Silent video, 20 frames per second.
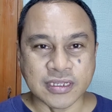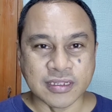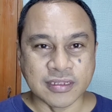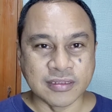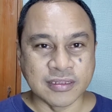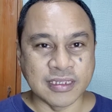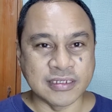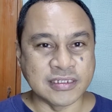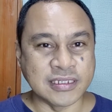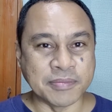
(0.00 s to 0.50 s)

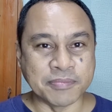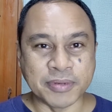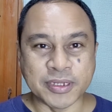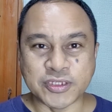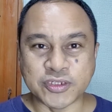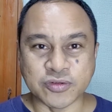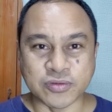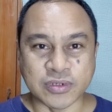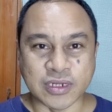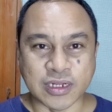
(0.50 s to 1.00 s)
they simply
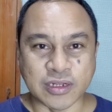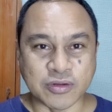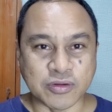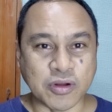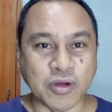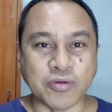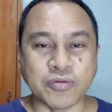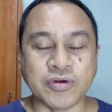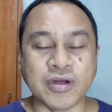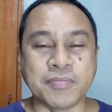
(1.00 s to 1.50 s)
do not
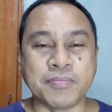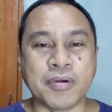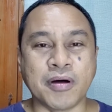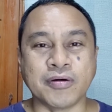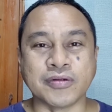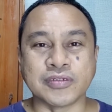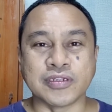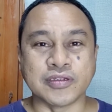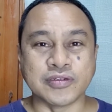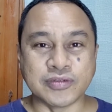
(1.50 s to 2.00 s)
know
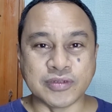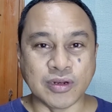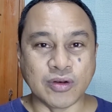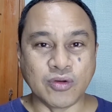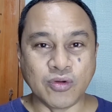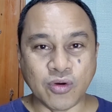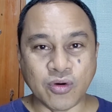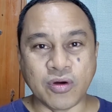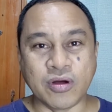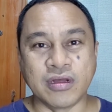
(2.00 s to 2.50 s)
about the
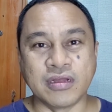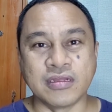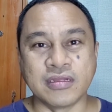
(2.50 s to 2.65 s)
law.